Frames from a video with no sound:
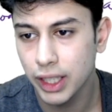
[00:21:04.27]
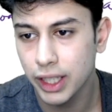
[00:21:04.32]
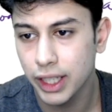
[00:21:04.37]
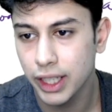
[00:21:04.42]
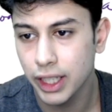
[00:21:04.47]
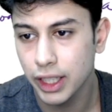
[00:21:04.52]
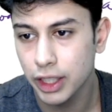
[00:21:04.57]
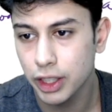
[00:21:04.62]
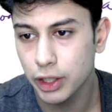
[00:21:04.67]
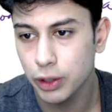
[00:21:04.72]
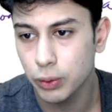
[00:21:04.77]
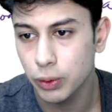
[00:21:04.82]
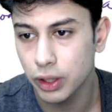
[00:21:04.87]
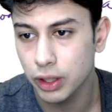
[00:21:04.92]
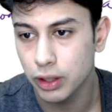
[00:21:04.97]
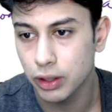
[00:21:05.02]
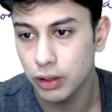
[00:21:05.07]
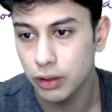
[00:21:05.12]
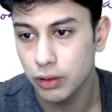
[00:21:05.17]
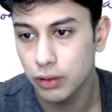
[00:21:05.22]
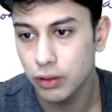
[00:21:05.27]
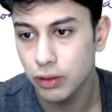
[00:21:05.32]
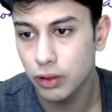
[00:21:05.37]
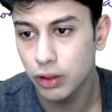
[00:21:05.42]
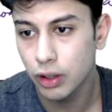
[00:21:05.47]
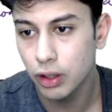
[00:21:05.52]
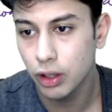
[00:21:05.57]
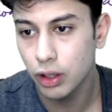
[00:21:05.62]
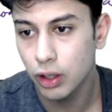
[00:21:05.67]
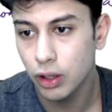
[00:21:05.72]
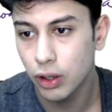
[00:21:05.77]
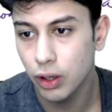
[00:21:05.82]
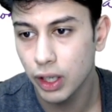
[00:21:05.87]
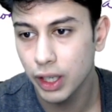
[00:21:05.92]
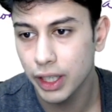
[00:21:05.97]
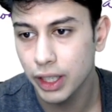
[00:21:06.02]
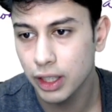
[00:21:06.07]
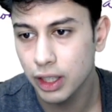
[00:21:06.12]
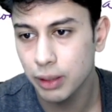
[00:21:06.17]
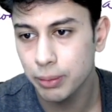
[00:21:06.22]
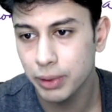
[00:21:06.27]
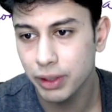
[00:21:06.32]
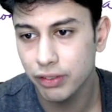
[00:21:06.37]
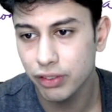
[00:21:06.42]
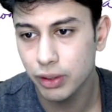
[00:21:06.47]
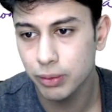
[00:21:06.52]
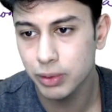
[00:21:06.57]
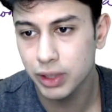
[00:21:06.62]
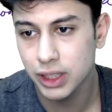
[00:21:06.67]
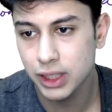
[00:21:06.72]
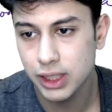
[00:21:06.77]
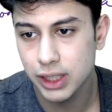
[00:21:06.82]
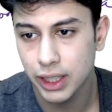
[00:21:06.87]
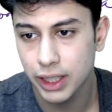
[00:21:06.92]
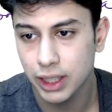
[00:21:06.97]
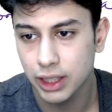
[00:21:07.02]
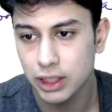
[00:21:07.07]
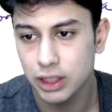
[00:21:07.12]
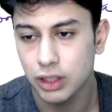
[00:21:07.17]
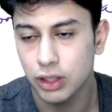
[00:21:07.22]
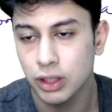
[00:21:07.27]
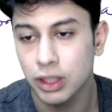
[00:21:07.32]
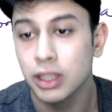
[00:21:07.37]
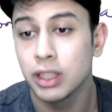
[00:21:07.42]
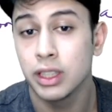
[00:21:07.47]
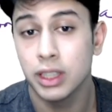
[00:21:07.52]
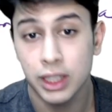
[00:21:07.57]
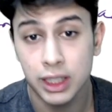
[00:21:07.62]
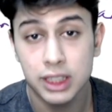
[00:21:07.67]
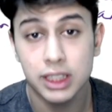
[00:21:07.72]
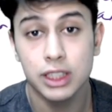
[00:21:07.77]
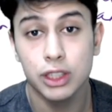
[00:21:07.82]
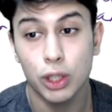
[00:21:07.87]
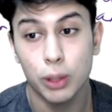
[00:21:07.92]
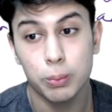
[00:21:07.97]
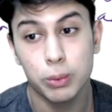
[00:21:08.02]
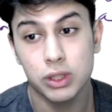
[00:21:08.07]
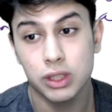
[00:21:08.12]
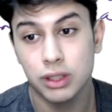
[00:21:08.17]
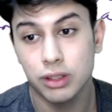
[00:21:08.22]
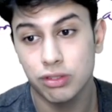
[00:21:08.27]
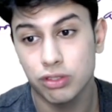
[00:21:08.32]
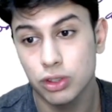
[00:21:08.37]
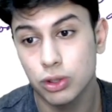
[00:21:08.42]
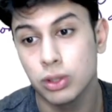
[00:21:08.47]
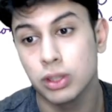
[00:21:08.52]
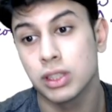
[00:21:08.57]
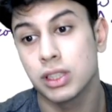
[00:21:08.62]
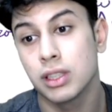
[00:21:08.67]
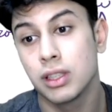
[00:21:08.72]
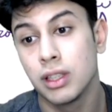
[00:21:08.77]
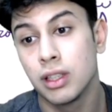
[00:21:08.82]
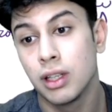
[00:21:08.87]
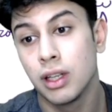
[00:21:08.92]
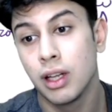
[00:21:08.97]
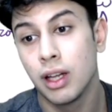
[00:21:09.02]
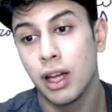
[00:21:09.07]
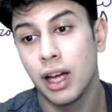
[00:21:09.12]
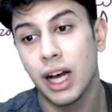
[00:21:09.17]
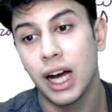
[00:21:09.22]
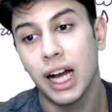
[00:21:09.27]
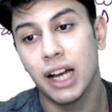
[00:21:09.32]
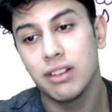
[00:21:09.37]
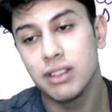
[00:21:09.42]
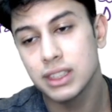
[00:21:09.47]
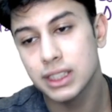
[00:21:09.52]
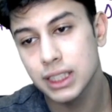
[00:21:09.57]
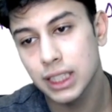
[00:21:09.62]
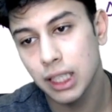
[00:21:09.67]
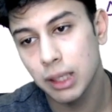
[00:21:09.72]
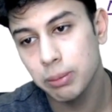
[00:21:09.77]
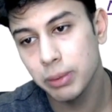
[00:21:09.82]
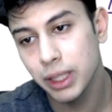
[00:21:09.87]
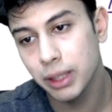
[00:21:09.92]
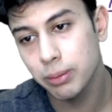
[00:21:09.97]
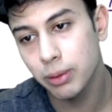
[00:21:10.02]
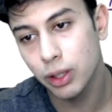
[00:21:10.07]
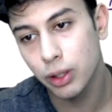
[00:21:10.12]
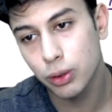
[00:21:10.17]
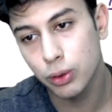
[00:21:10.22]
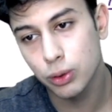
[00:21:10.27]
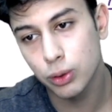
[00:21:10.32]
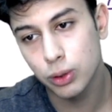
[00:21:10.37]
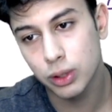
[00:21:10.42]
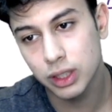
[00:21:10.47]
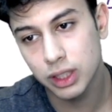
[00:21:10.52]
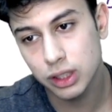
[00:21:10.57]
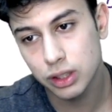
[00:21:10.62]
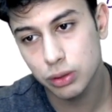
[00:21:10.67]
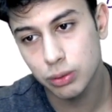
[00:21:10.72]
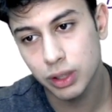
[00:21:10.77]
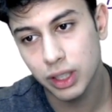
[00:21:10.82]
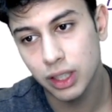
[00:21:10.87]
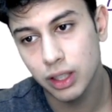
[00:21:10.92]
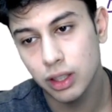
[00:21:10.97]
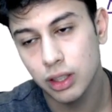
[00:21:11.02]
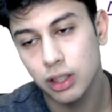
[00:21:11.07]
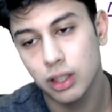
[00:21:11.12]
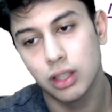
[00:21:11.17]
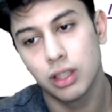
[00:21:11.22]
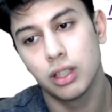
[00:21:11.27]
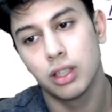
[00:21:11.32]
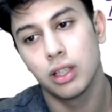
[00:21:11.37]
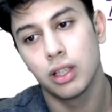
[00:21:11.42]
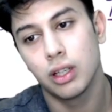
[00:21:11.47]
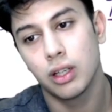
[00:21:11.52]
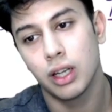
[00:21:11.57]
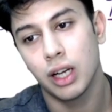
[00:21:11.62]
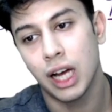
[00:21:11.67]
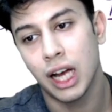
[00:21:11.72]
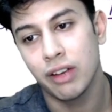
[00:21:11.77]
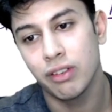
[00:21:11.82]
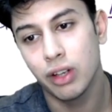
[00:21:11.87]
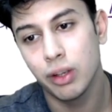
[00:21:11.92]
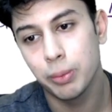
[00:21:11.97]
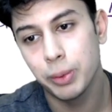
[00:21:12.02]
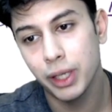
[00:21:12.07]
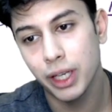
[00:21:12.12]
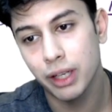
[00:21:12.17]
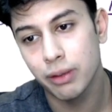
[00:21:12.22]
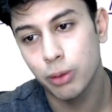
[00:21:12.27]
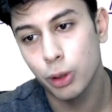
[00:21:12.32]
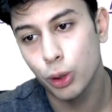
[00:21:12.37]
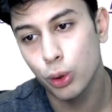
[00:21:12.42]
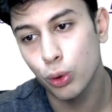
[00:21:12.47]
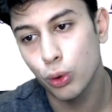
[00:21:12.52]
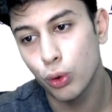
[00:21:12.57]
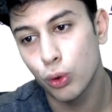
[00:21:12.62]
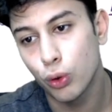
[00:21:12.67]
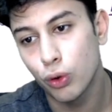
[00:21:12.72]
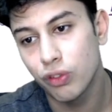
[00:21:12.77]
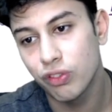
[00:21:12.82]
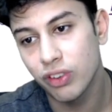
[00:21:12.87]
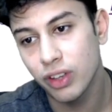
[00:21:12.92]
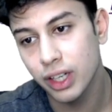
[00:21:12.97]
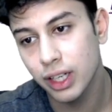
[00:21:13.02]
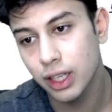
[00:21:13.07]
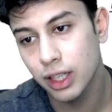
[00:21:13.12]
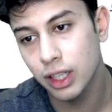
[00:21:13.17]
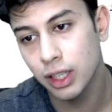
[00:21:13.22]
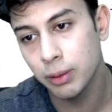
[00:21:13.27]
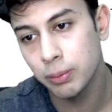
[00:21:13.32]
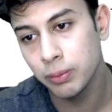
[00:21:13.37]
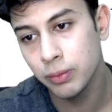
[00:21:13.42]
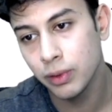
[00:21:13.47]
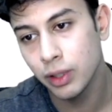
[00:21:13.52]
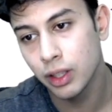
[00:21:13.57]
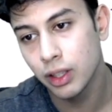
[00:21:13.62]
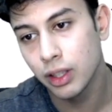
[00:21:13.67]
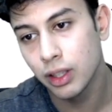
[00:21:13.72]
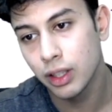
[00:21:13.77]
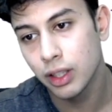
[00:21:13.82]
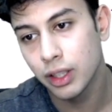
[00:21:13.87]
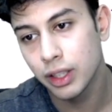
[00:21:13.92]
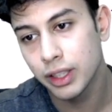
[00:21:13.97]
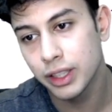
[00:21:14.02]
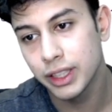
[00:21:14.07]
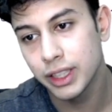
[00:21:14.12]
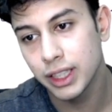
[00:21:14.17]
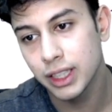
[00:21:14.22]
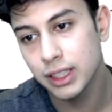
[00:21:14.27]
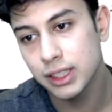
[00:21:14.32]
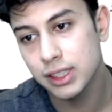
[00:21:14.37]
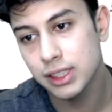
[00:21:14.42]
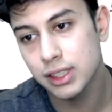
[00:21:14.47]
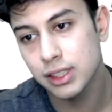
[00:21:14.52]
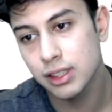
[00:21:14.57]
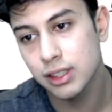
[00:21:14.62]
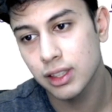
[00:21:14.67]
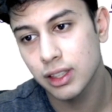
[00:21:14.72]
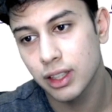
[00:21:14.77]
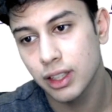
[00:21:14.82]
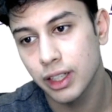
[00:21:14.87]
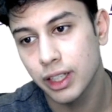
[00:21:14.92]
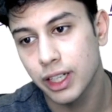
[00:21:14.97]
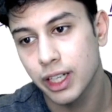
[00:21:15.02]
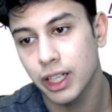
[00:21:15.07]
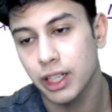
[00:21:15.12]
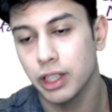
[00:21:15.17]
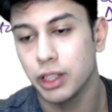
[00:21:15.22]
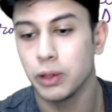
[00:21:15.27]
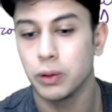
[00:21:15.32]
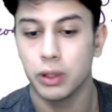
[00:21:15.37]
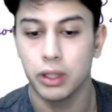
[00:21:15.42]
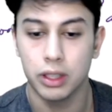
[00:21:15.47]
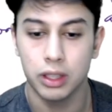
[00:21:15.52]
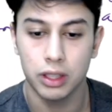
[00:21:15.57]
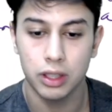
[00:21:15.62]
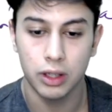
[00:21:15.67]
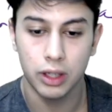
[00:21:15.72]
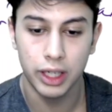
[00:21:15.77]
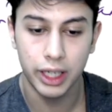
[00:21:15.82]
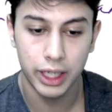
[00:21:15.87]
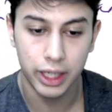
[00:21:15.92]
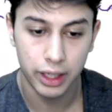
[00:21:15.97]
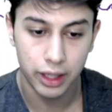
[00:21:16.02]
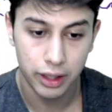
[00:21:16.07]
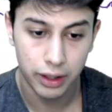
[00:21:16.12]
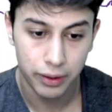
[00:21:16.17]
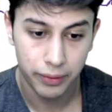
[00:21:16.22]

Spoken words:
10 Newton, alright, coming from this direction, it's the opposite force, I will still be able to go this way. I will be able to overcome this 10 Newton. Alright,